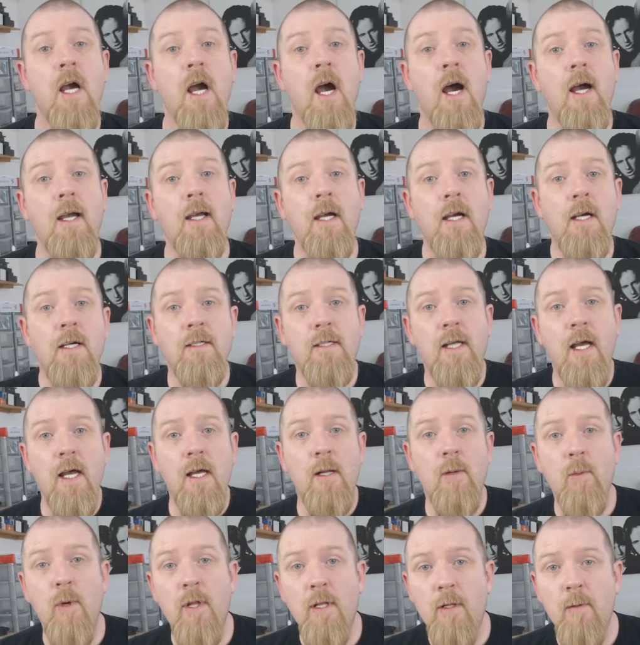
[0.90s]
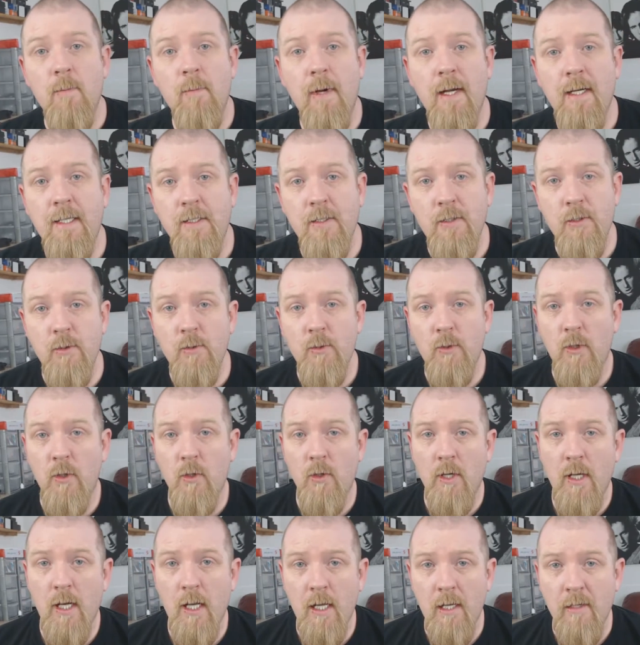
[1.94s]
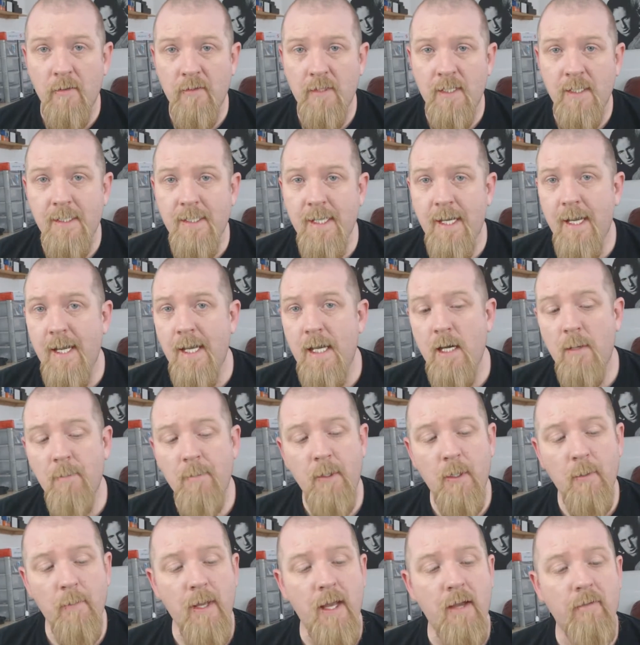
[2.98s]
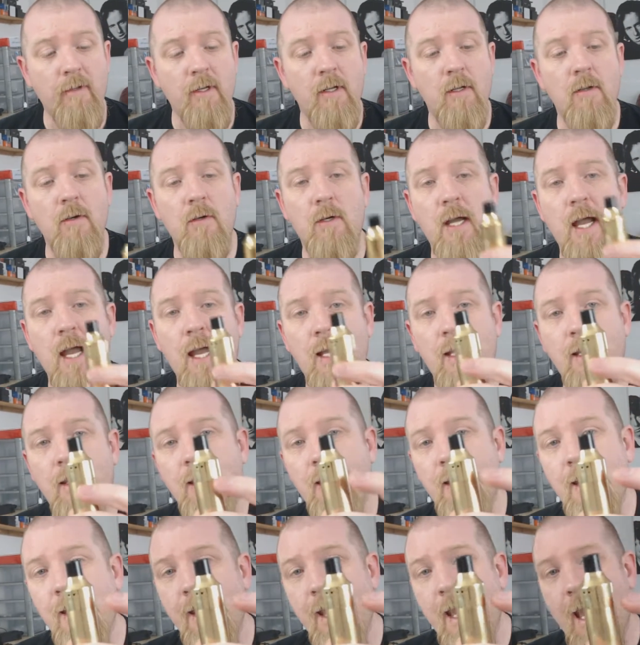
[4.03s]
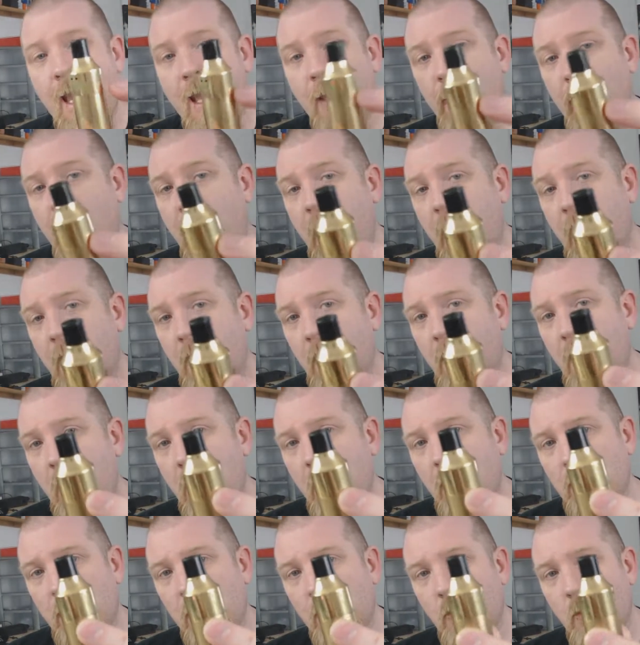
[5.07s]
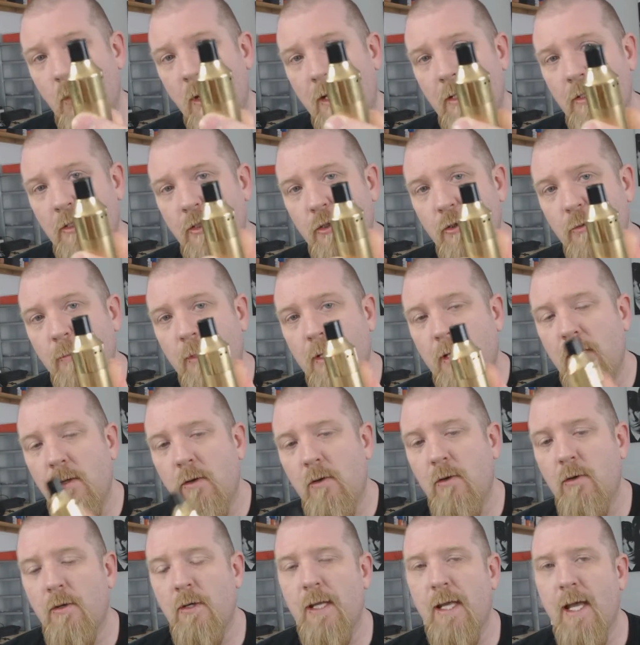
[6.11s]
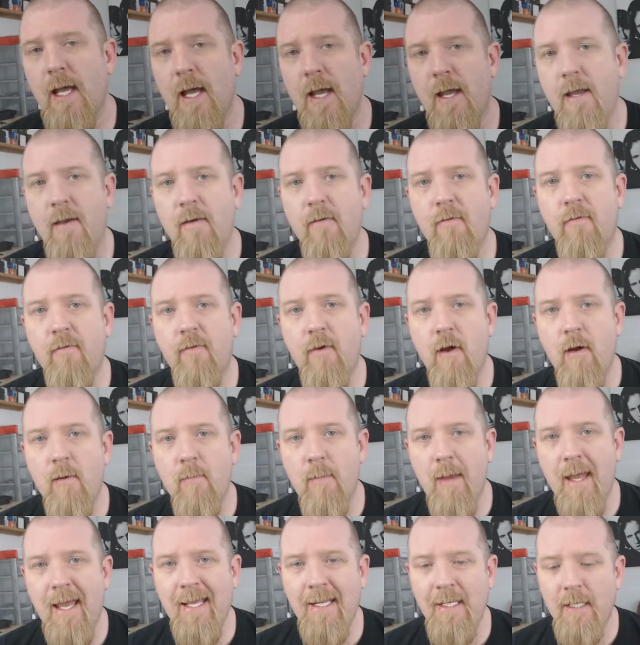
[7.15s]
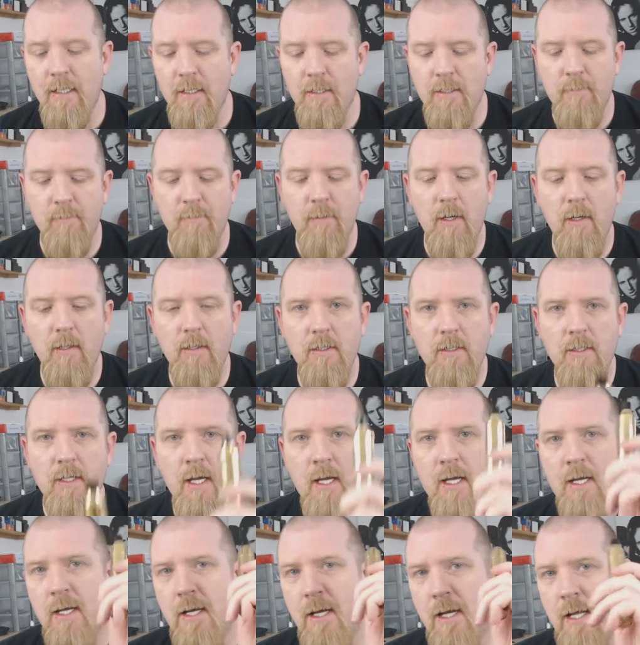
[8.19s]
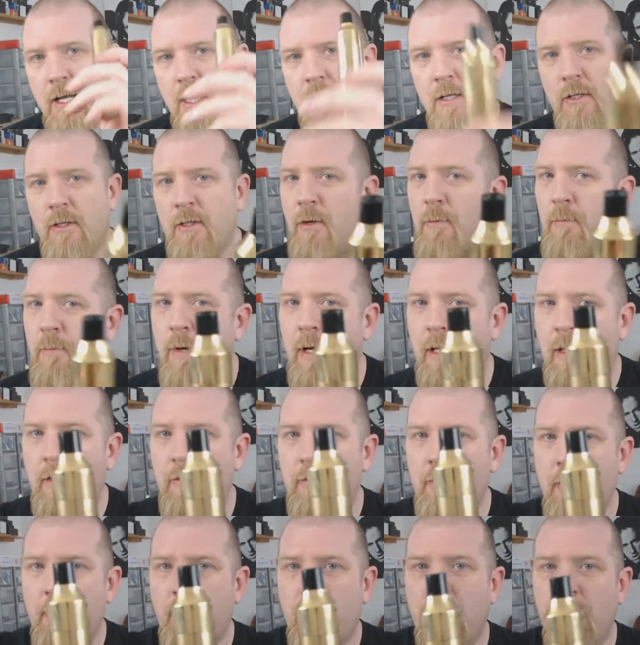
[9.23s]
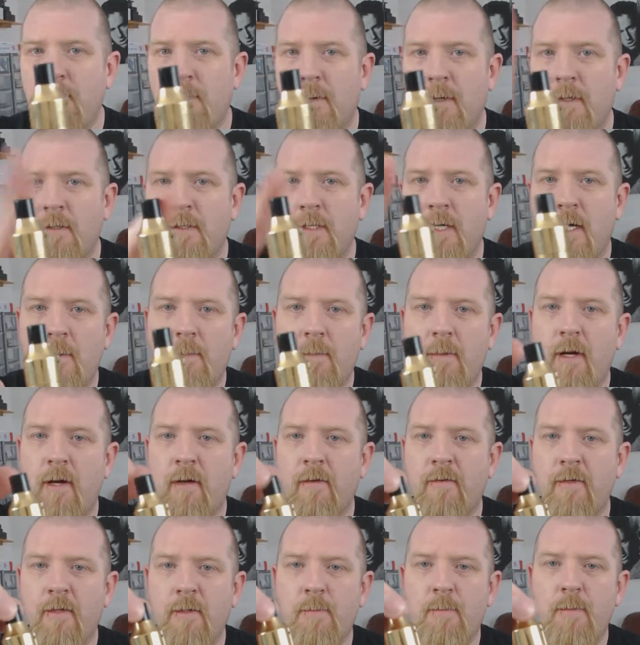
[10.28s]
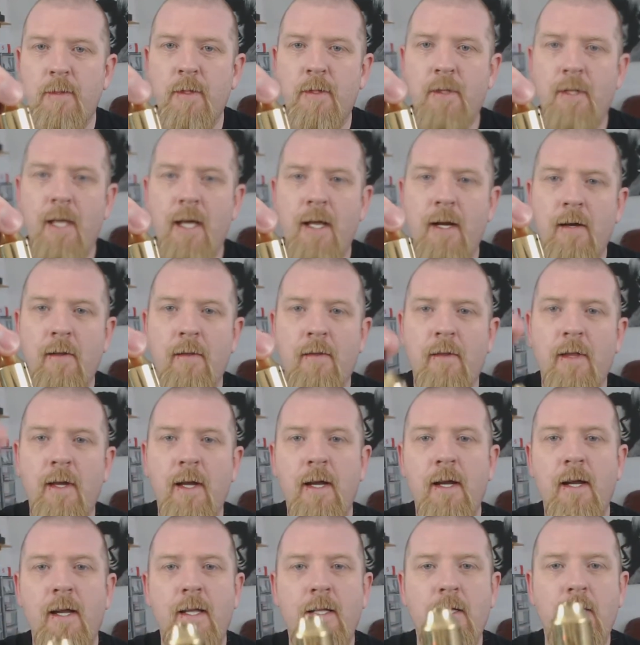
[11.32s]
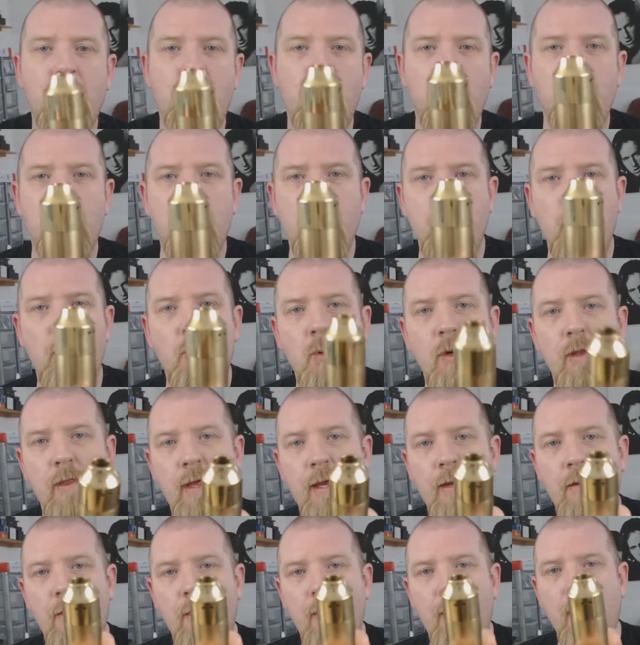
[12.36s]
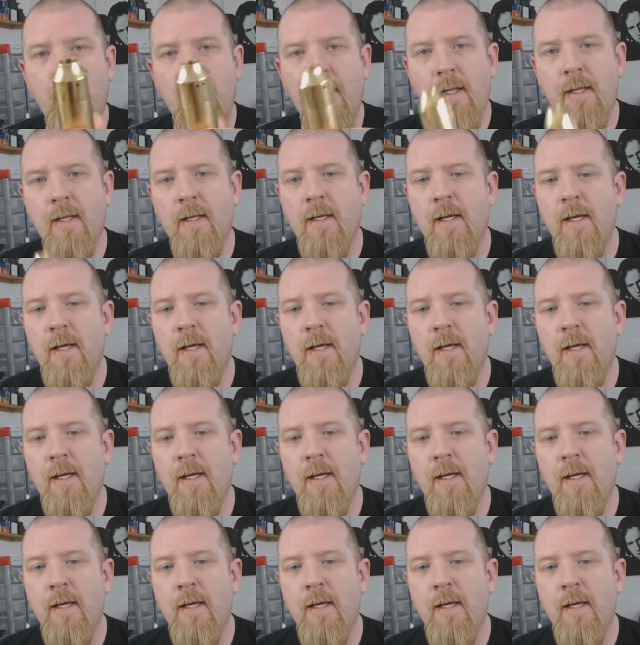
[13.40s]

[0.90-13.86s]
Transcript: Hi guys, and welcome back to Coil Life. Today I'm going to be having a look at the Emmi, a little 22mm RDA from Endless Mods. Don't mind the drip tip on top, I've just put that on there. It comes without that.